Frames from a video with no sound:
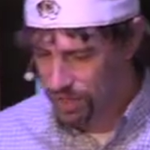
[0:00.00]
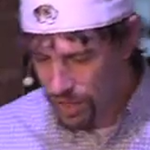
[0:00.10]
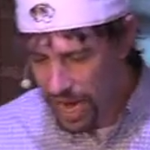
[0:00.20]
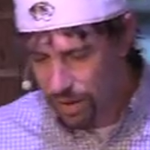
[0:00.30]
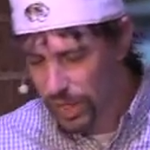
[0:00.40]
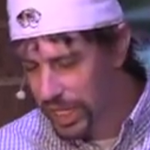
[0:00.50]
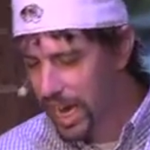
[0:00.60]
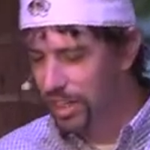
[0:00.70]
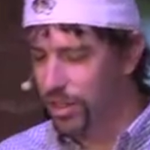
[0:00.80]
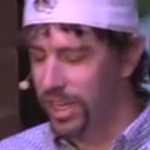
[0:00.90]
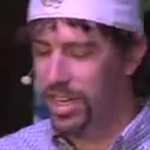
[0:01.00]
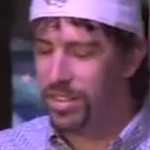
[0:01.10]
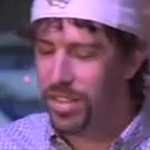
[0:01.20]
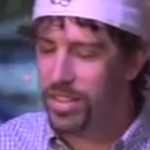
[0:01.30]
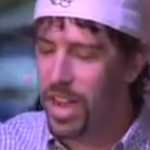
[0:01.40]
You can't really answer it.
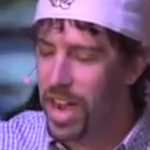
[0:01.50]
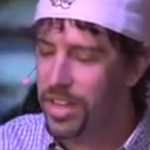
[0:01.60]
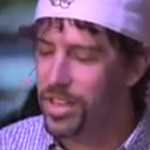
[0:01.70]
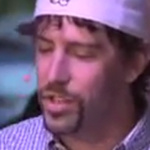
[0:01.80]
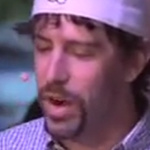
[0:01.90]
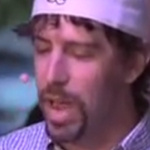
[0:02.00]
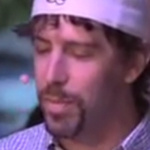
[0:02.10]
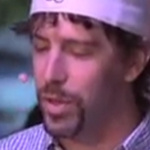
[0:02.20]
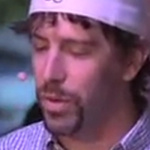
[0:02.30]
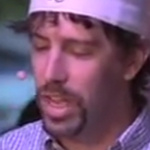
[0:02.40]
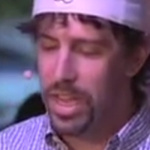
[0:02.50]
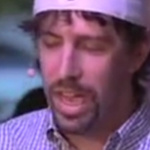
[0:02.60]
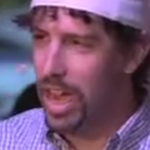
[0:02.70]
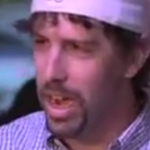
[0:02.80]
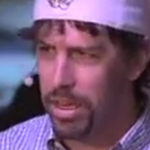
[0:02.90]
It's designed to trap you.
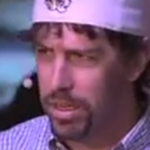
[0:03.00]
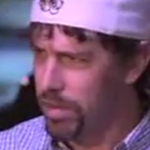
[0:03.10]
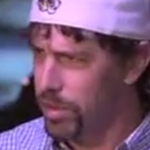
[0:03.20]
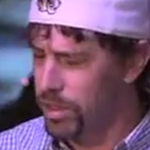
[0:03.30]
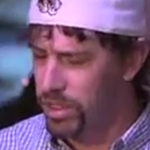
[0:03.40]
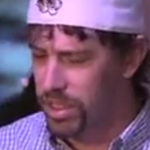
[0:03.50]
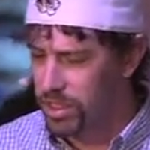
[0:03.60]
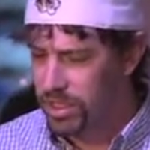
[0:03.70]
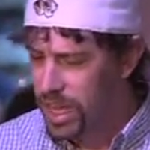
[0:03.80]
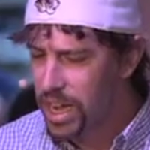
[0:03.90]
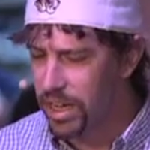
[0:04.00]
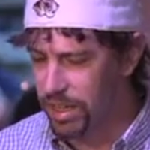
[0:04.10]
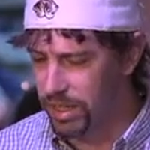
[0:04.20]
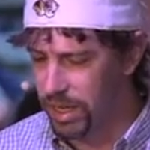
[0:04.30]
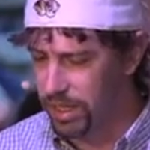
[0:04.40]
I never said
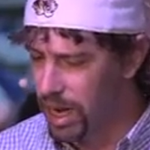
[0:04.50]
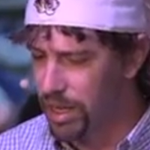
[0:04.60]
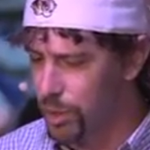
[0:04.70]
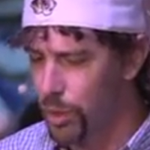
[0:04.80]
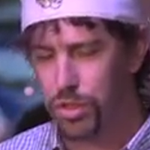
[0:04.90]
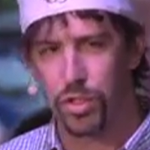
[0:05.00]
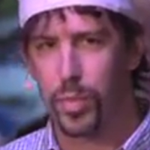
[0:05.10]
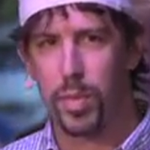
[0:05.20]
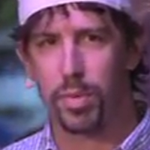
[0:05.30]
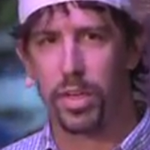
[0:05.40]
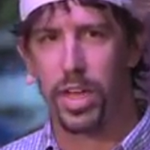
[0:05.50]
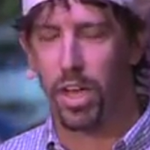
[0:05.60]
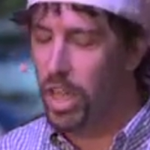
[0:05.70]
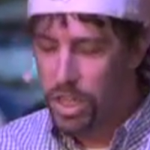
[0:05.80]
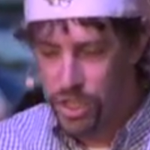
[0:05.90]
that God tortures people in
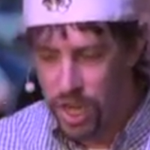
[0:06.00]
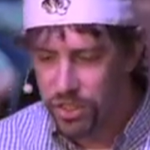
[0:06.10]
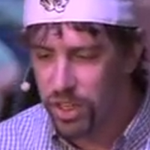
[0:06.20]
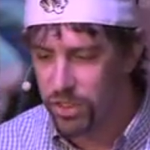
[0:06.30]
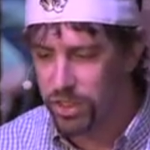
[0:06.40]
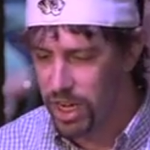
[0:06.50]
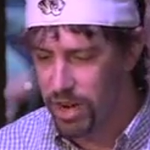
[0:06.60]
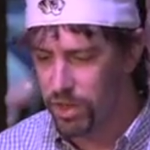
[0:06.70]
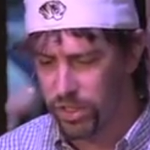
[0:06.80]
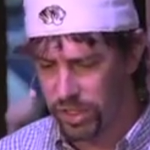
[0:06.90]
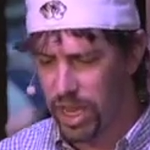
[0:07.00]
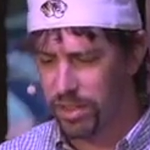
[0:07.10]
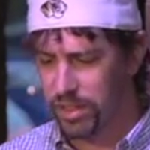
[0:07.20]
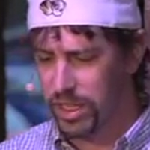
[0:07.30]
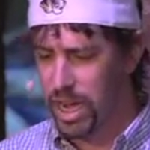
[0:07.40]
hell. Jesus never
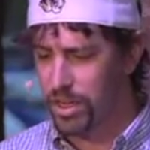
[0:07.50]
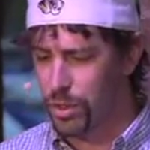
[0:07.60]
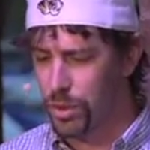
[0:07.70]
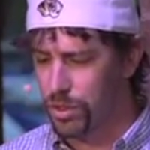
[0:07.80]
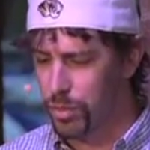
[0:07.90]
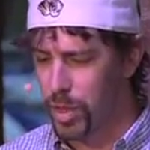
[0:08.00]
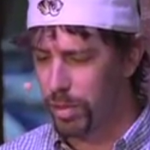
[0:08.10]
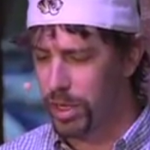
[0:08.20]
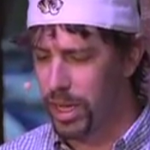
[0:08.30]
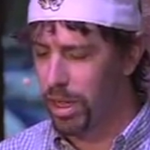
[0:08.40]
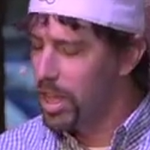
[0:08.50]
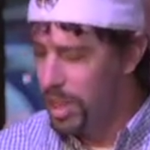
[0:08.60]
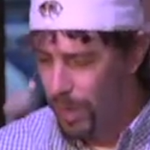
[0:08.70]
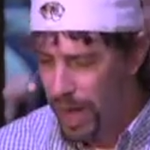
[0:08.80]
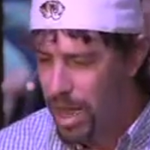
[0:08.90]
says God tortures people in hell.
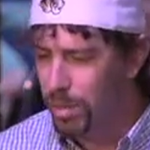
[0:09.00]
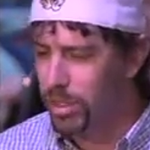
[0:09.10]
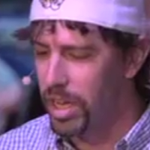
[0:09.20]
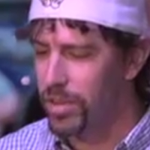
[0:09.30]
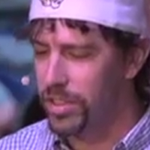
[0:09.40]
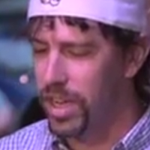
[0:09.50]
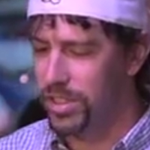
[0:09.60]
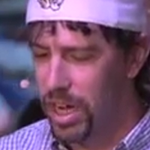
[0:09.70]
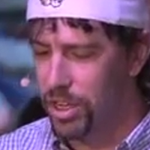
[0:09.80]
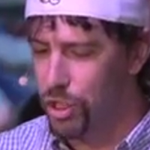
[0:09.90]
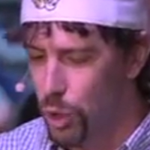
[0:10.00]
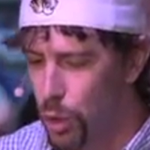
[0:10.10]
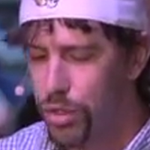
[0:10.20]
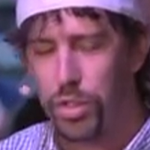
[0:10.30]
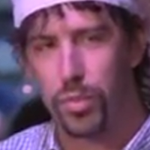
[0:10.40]
The Bible never says God
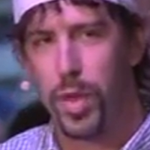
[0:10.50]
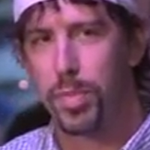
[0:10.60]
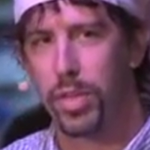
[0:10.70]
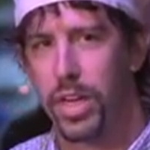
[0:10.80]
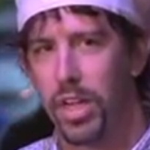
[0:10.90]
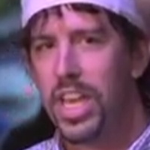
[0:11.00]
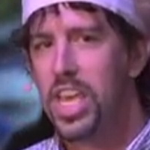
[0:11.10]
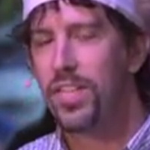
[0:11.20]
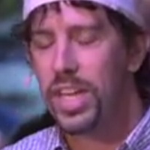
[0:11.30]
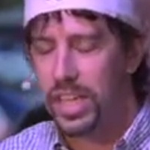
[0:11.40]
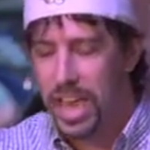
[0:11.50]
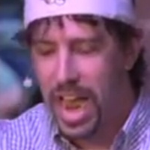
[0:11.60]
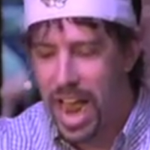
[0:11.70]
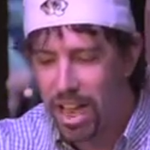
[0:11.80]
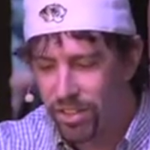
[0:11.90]
tortures people in hell. Even
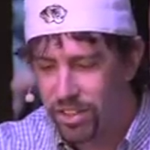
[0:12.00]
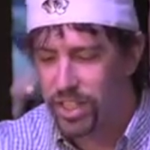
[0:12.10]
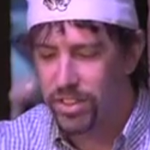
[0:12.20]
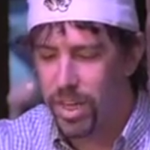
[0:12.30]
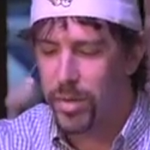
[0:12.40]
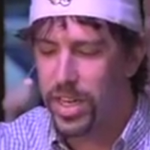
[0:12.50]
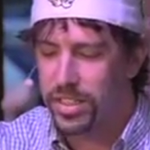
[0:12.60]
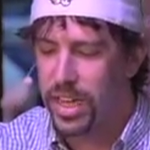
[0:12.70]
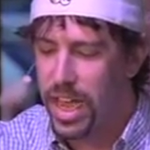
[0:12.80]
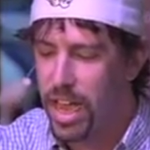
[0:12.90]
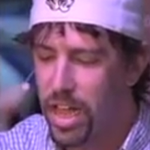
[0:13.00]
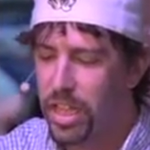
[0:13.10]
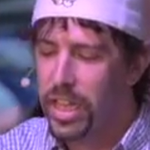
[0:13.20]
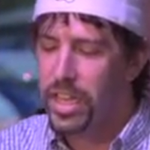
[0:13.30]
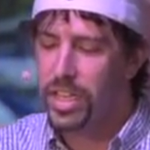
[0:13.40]
casting someone into
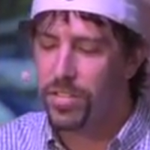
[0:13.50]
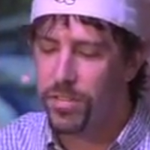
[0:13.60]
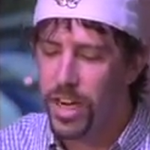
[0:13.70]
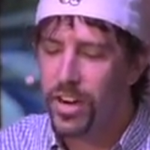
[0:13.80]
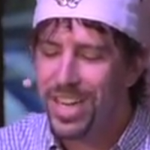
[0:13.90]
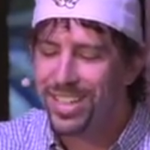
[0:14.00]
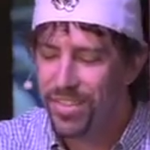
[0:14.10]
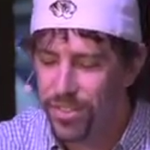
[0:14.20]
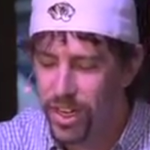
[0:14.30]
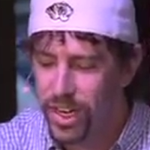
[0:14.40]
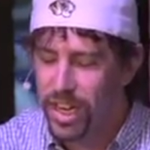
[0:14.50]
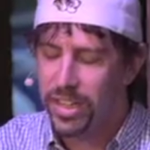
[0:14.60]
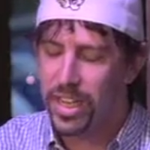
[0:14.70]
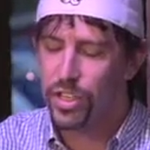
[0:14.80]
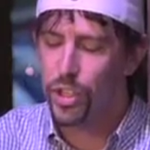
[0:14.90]
hell is very different
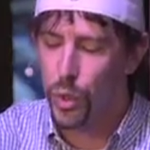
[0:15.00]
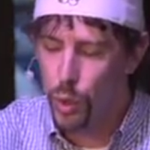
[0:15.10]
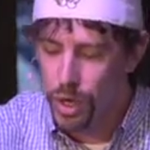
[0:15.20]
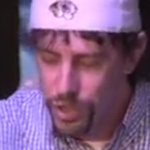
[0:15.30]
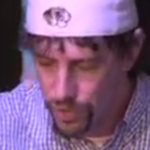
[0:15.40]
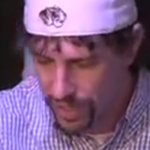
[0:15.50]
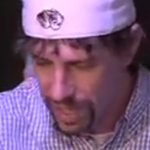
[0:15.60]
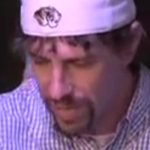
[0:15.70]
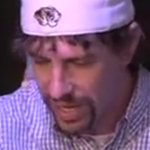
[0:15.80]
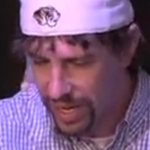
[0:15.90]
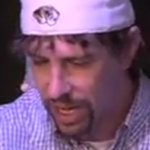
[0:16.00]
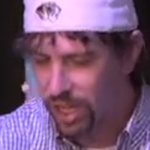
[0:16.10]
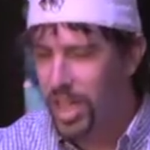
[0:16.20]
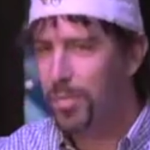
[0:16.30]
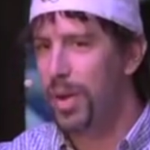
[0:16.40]
than torturing them in
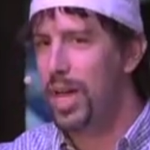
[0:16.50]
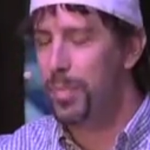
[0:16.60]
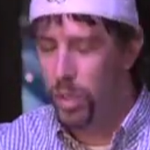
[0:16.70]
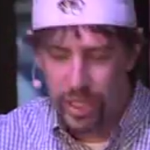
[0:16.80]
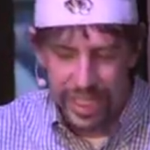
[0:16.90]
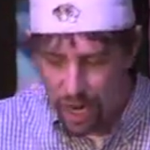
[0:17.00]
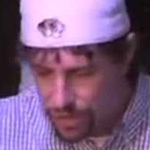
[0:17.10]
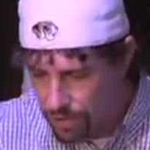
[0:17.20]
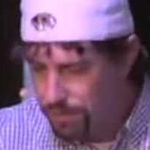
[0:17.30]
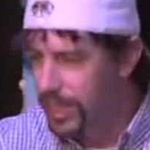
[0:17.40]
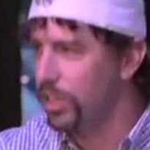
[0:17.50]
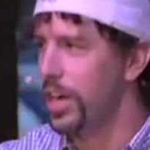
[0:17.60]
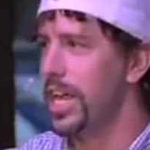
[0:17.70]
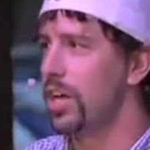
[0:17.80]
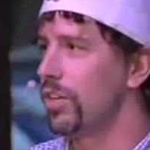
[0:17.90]
hell by pulling out their
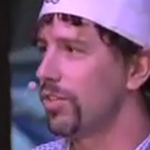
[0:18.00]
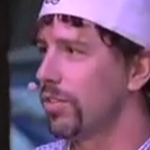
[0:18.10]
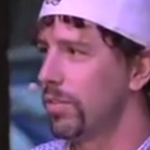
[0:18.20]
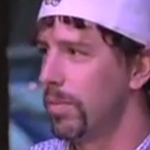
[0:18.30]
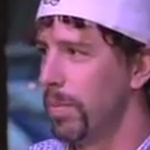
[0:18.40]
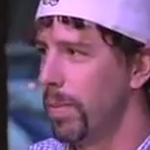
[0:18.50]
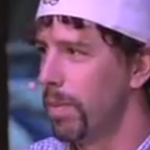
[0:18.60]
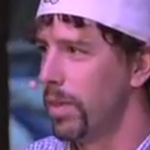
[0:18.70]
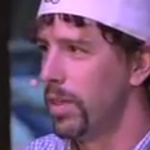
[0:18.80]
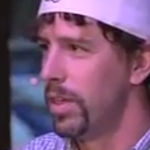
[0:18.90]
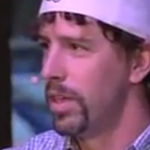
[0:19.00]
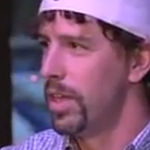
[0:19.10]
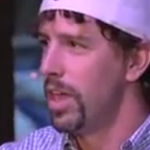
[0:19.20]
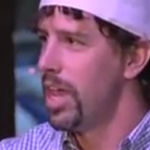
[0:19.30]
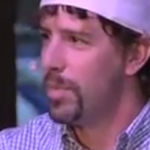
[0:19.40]
fingernails
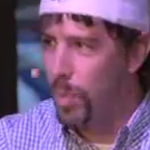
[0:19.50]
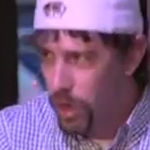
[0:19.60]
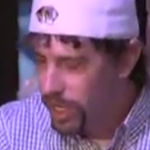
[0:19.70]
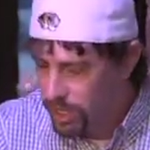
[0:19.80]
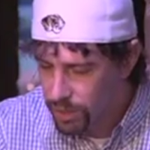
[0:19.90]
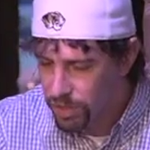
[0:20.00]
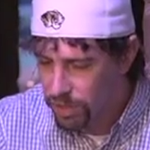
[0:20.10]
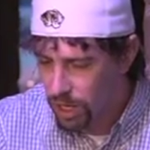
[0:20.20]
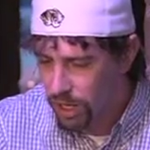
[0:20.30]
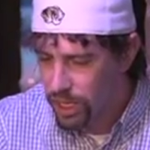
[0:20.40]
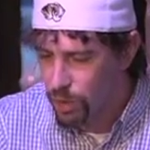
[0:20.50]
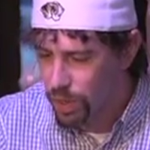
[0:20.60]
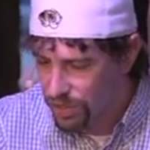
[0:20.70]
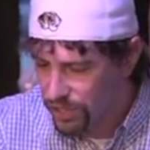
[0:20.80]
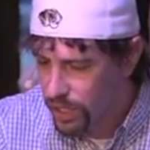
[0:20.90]
and burning them slowly
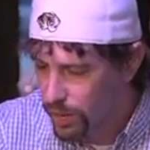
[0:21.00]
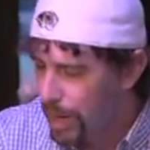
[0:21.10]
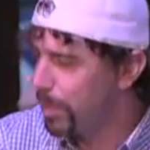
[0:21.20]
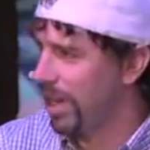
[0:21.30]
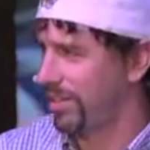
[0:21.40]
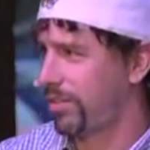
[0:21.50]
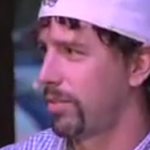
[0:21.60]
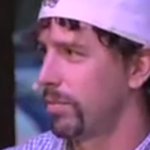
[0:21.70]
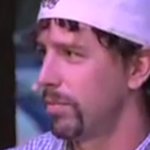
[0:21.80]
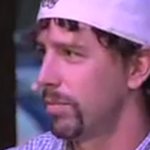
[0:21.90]
with cigarette butts.